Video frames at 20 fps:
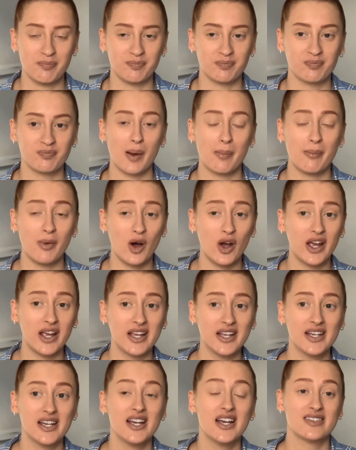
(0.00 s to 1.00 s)
My
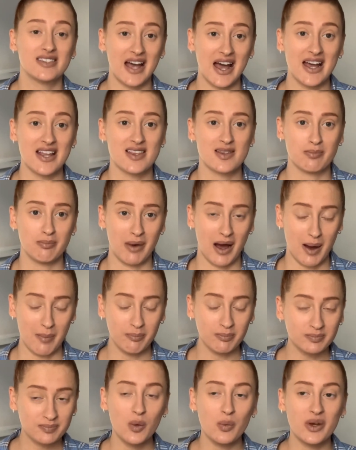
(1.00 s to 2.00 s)
dad's
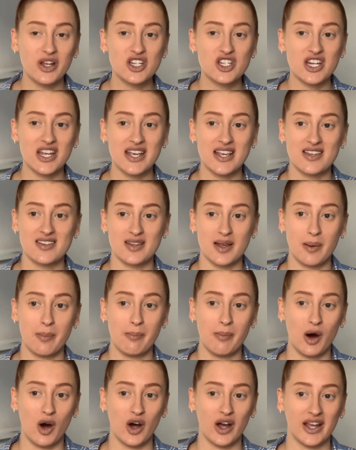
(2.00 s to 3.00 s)
mum, which is
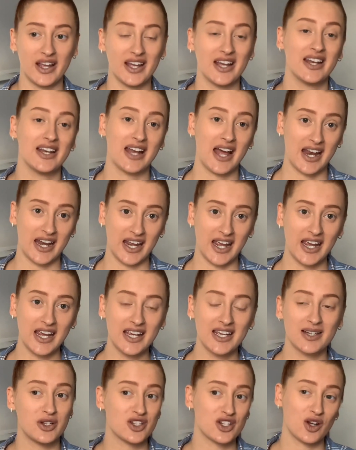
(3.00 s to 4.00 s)
my nanny,
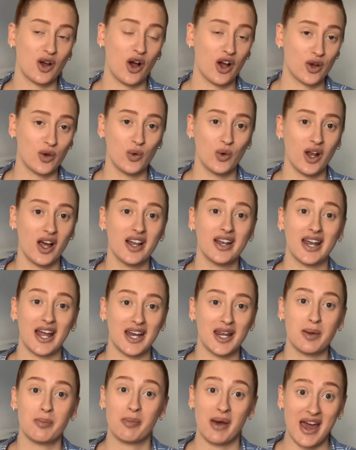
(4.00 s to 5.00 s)
which I call her Nanny
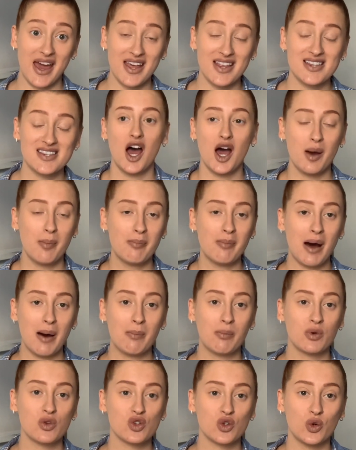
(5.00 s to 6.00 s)
Bet, her mum
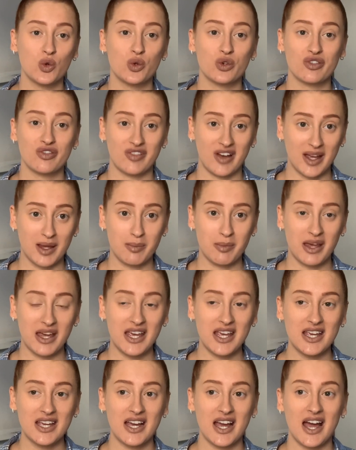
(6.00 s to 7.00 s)
was called Famey,
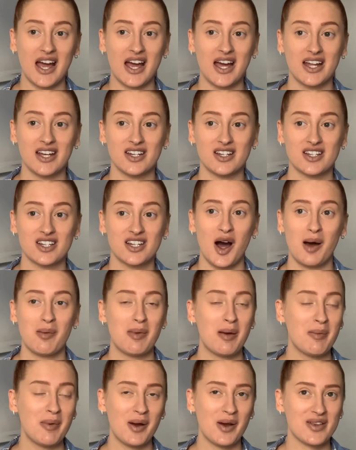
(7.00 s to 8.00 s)
and I
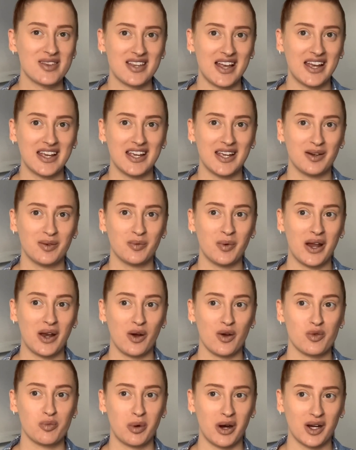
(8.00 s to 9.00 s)
remember her saying when I
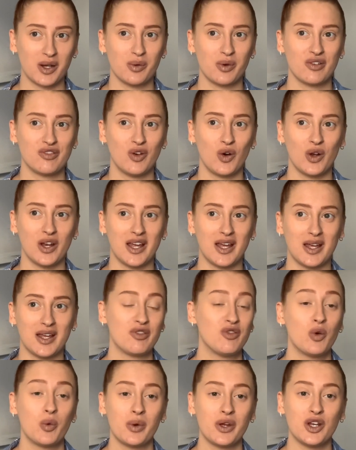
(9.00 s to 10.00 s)
was pregnant with Ollie,
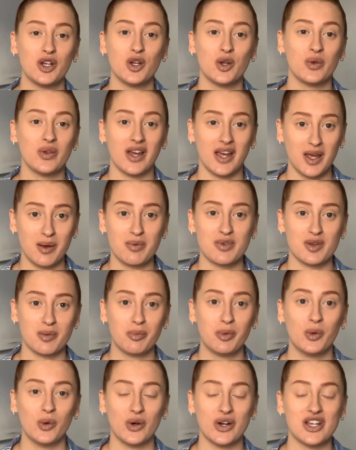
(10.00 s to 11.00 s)
before we knew that he was a
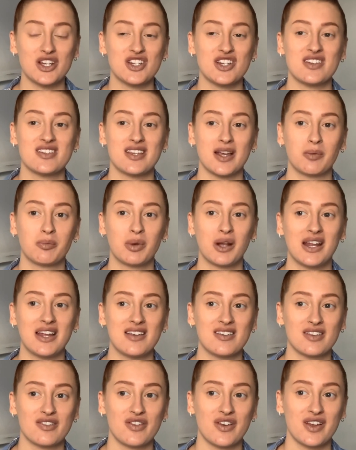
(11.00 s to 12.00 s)
boy, she said, please,
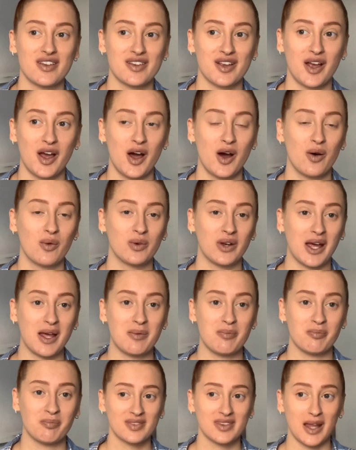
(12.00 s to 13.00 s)
if it is a girl,
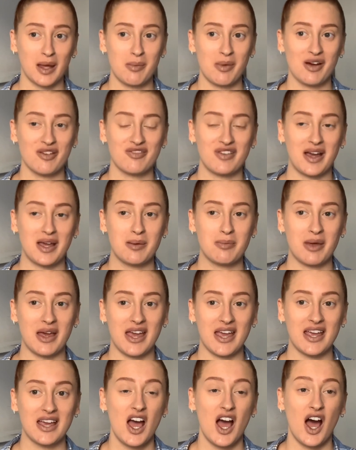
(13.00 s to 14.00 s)
name her Famey.
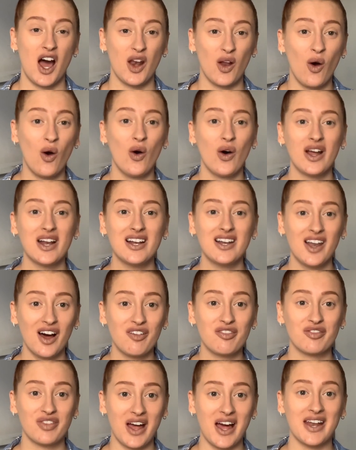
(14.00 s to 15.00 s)
And I love
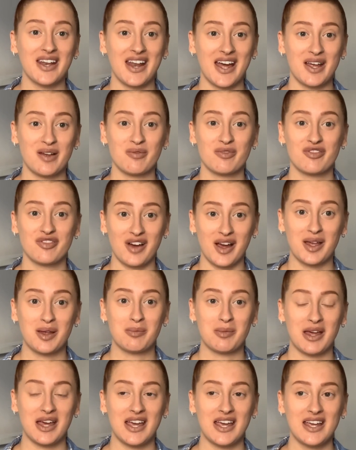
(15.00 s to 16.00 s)
that name,
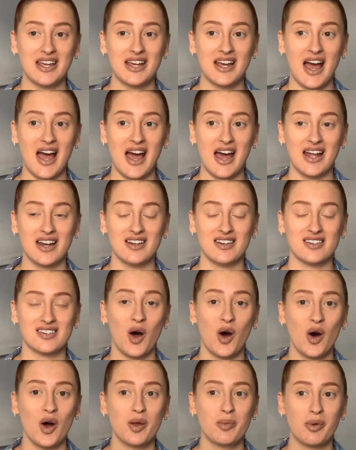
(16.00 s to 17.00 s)
Famey, and
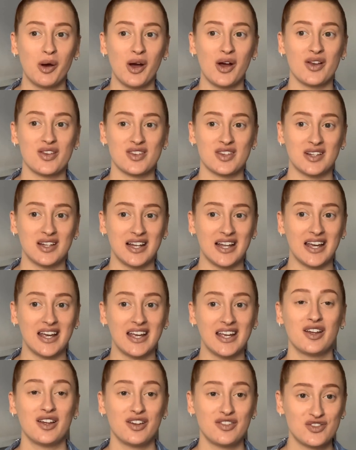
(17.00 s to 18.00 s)
I personally,
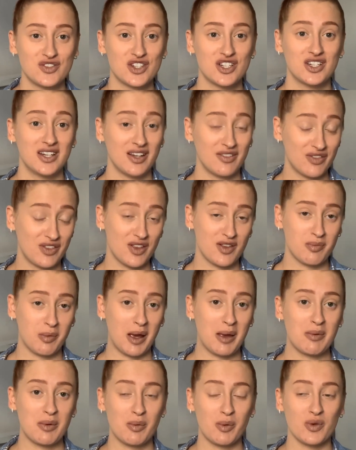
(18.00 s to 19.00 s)
if this
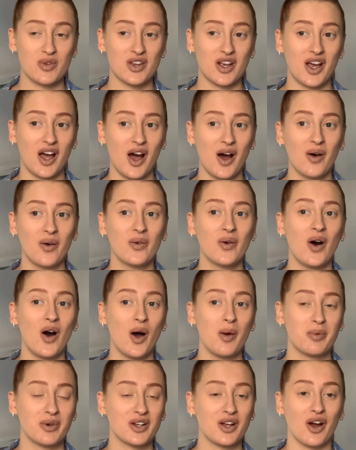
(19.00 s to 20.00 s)
baby was a girl, I
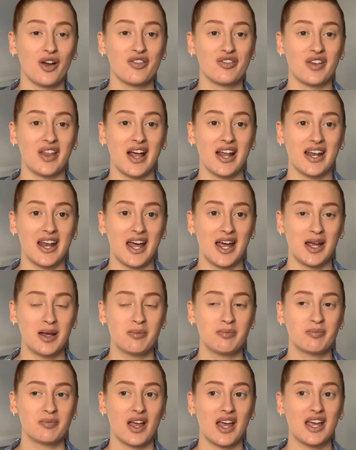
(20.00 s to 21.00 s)
would go for that
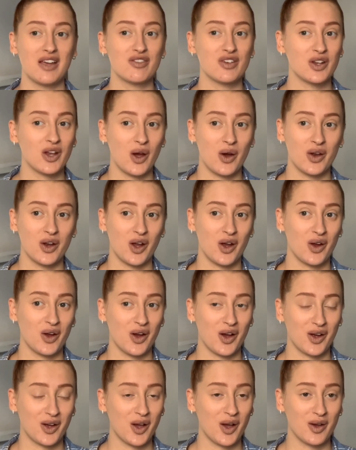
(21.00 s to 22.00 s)
name, even though I know
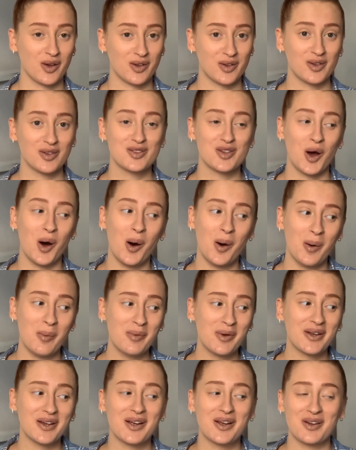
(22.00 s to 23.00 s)
Tom
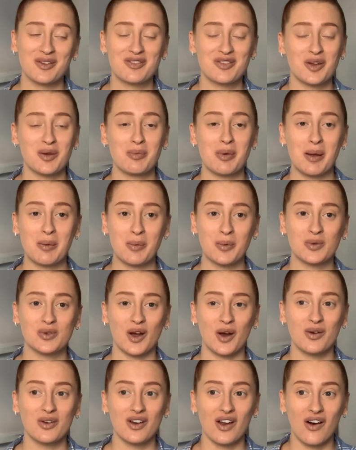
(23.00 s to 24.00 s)
and a good few people
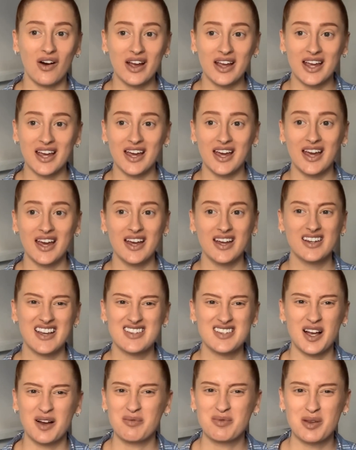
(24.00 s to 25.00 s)
don't like it. It's
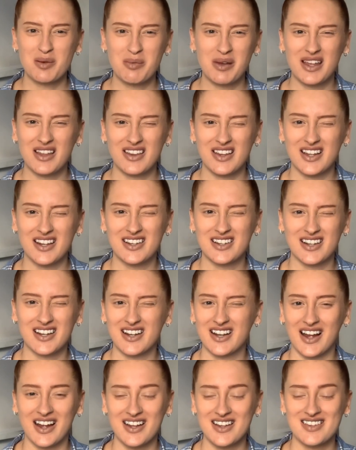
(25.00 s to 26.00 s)
up to me at the end of the
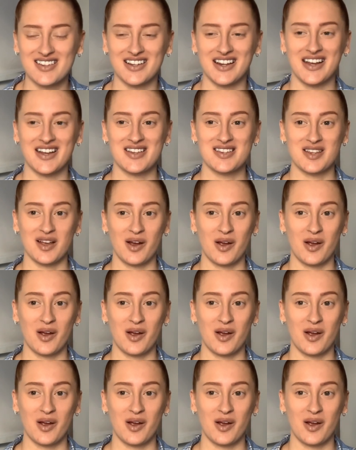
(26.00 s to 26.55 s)
day, isn't it? So